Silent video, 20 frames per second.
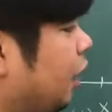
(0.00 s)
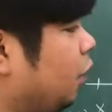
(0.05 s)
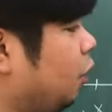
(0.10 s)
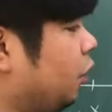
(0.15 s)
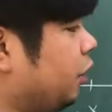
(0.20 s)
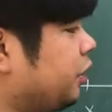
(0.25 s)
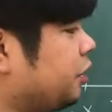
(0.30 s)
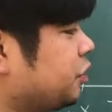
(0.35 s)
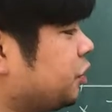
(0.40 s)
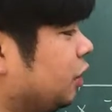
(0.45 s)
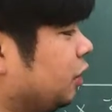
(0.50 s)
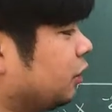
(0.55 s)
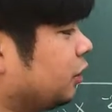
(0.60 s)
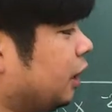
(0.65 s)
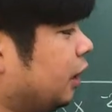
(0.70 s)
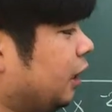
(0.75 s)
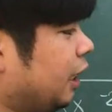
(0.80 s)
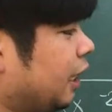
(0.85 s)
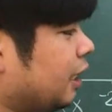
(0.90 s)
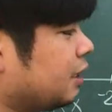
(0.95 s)

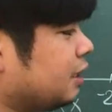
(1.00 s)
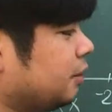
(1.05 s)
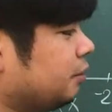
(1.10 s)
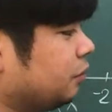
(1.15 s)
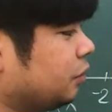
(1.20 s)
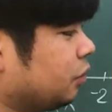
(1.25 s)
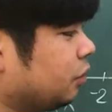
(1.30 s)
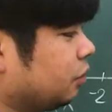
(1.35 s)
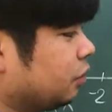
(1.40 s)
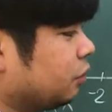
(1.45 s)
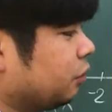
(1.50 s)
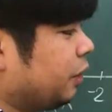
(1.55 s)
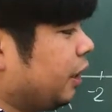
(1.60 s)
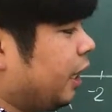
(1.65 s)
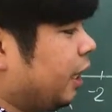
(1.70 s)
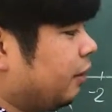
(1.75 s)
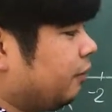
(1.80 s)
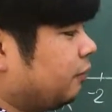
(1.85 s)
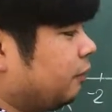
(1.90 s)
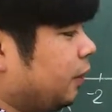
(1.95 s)
horizontal asymptote. We
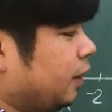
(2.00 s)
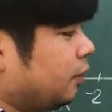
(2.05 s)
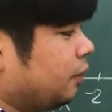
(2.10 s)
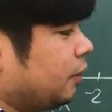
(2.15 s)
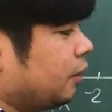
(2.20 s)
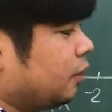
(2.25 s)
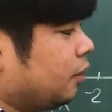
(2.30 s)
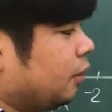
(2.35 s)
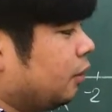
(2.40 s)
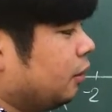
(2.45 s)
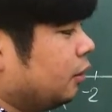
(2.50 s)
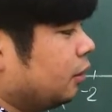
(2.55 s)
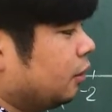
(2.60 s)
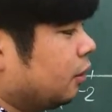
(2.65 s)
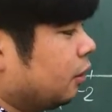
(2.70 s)
have what we call